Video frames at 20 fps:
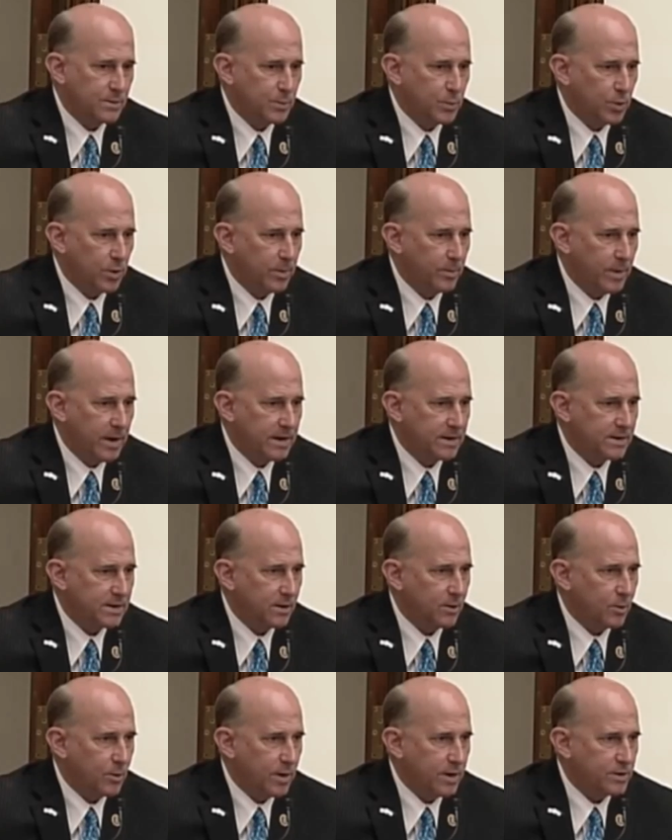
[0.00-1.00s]
a pretty
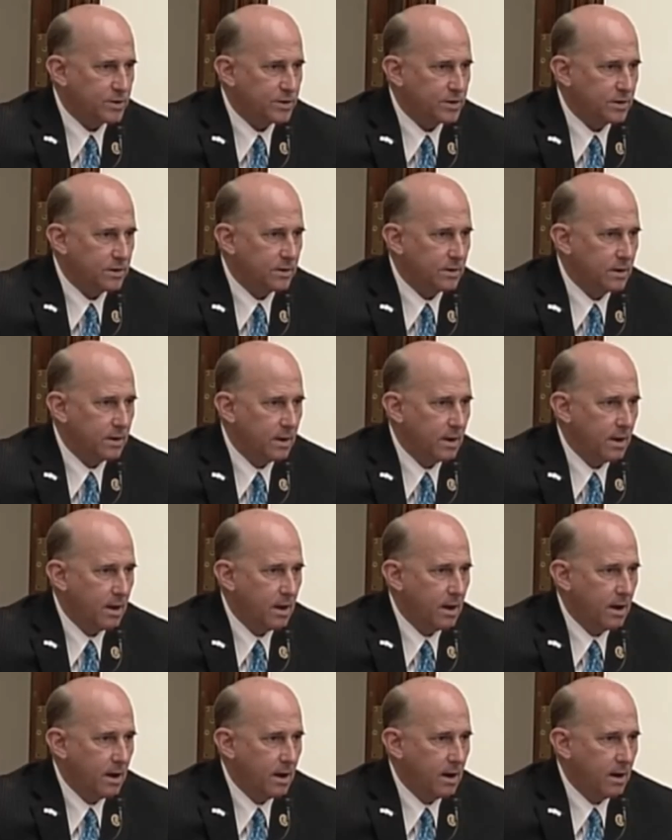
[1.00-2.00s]
basic question.
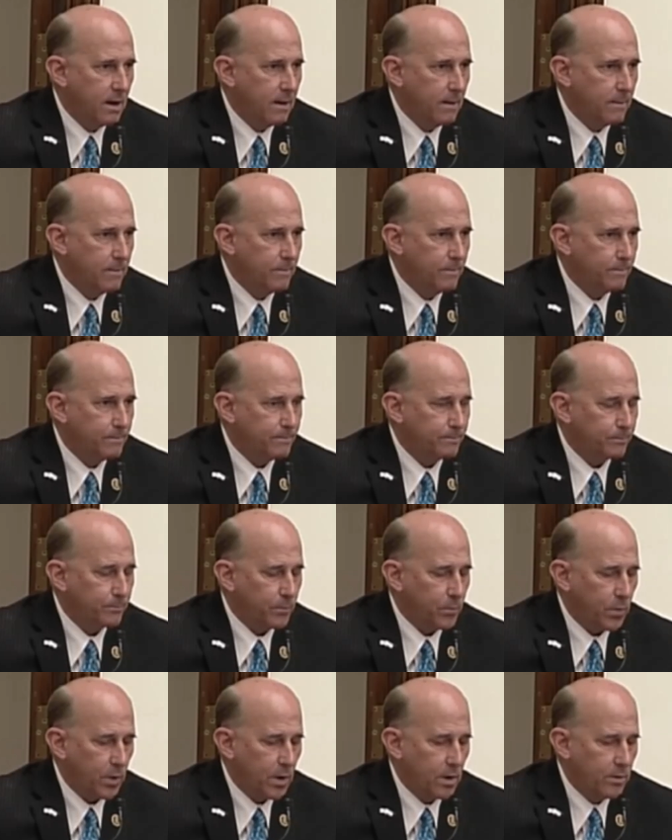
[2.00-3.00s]
The
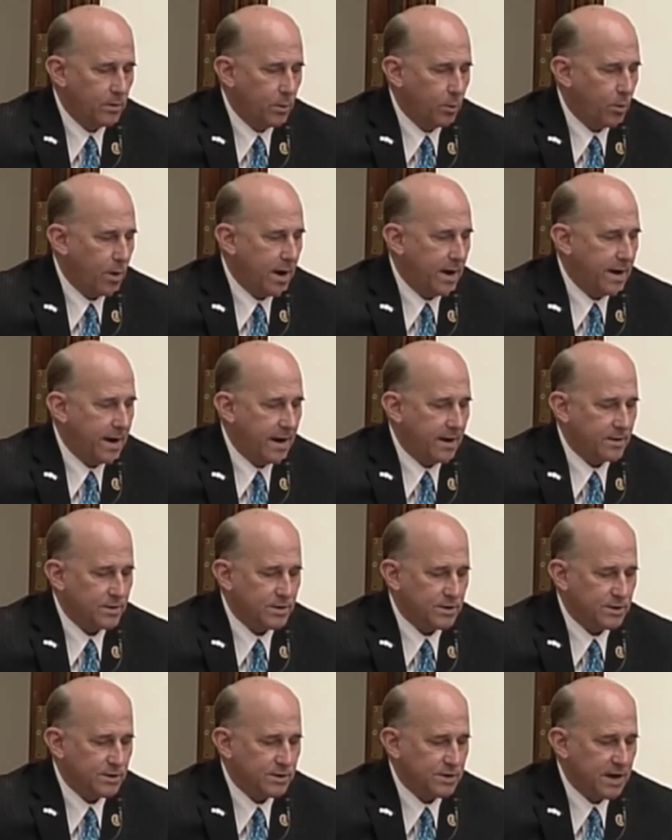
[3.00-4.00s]
White
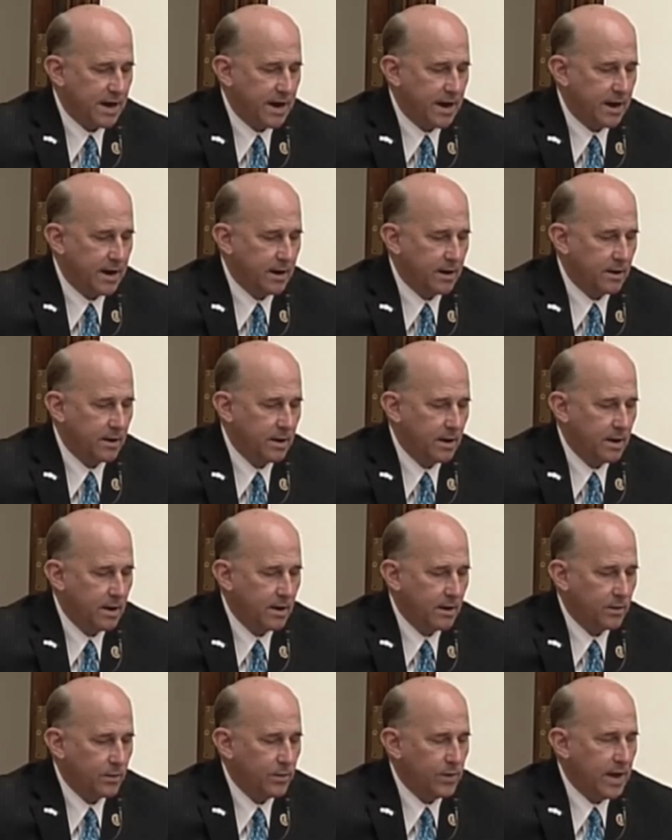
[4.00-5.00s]
House is saying
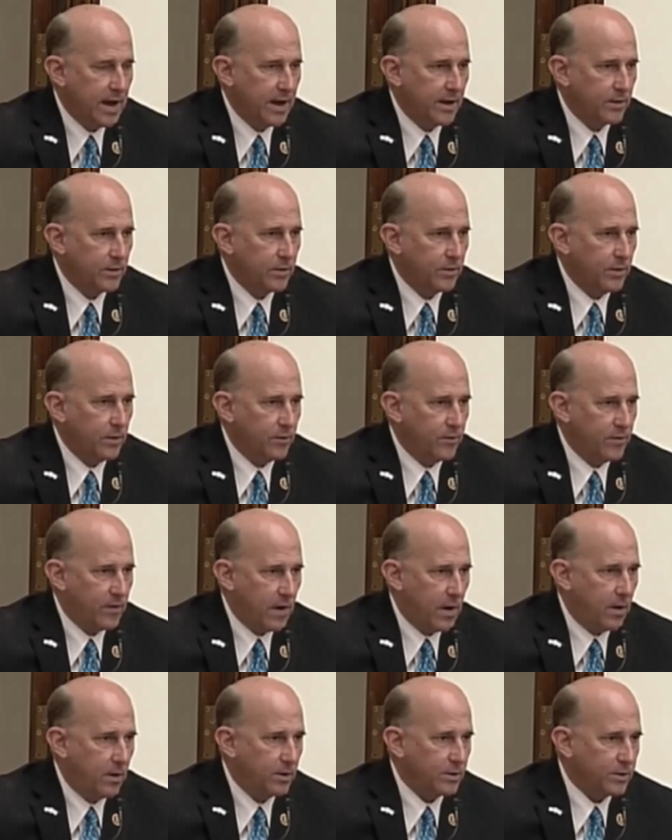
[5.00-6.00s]
that the
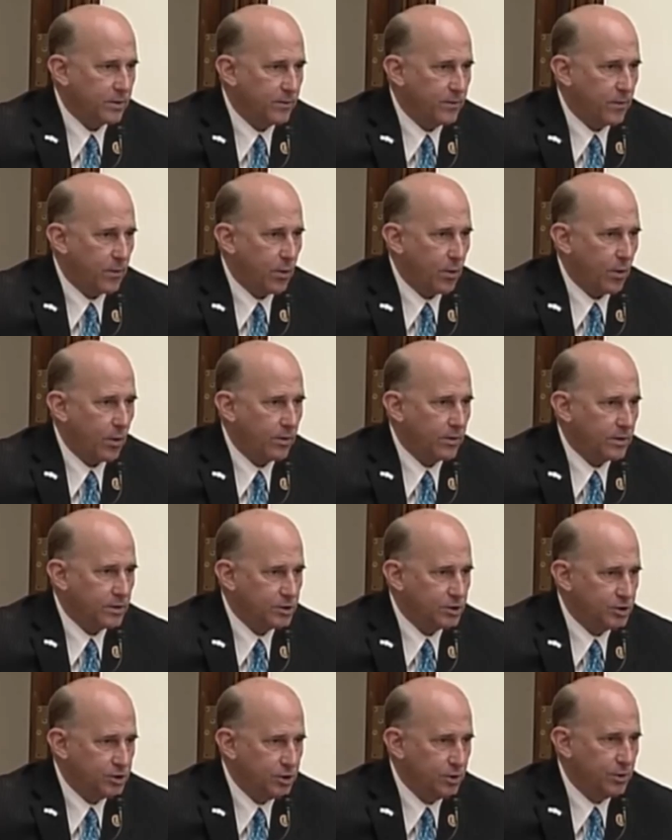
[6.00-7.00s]
fault for the
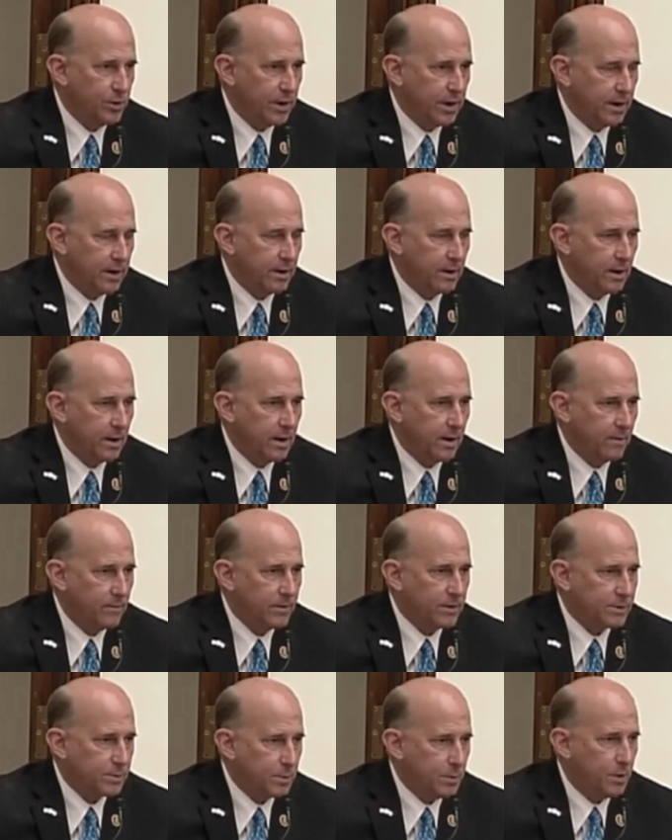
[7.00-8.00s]
shooting of
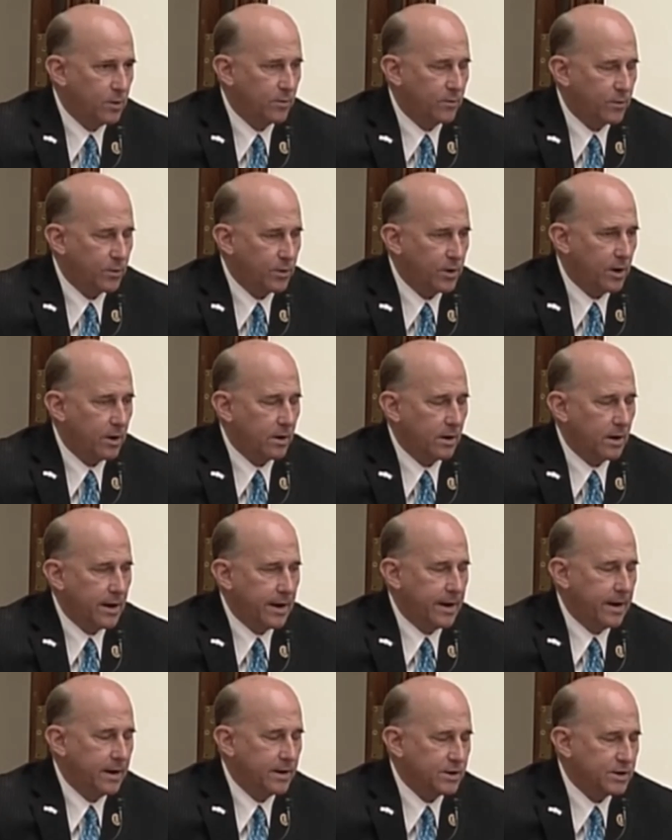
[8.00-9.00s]
this beautiful young
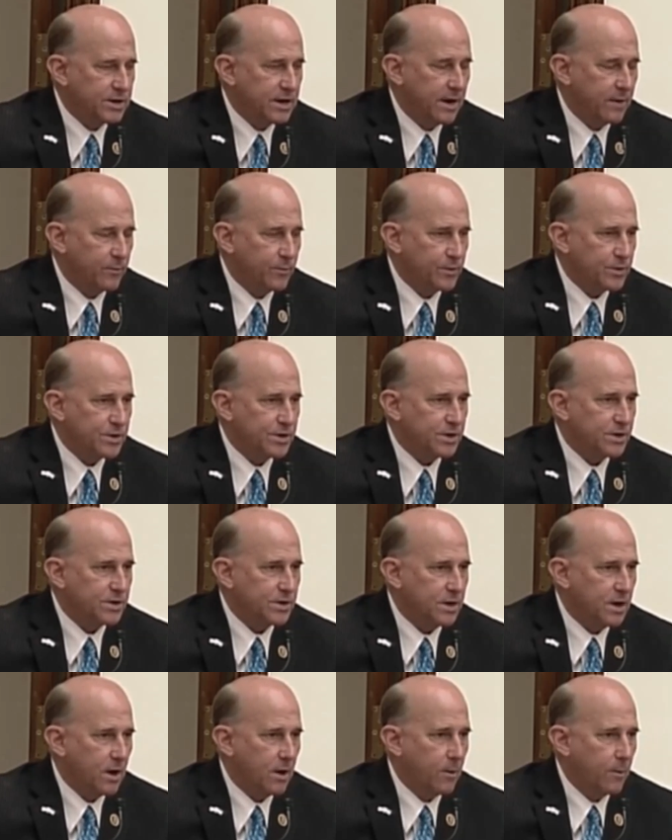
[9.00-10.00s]
lady in San
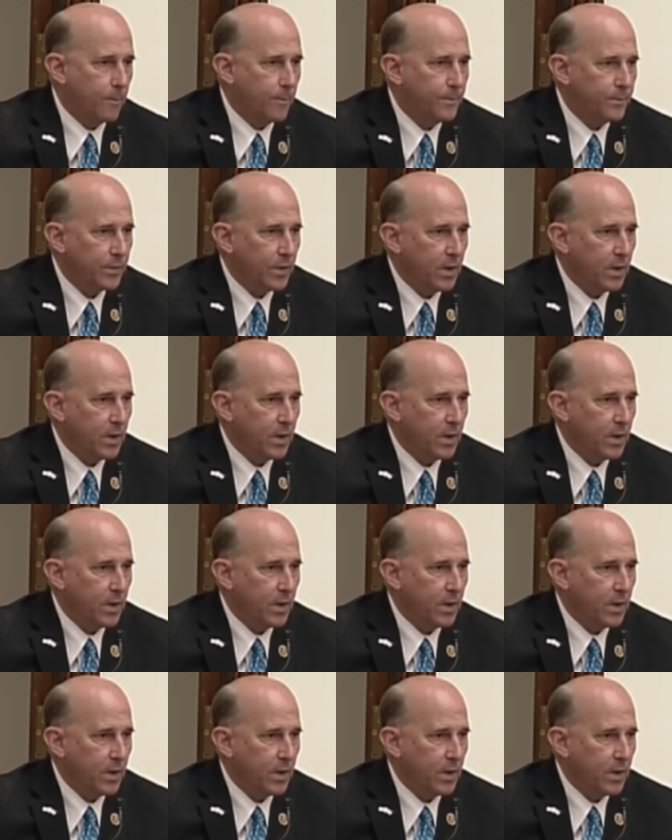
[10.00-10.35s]
Francisco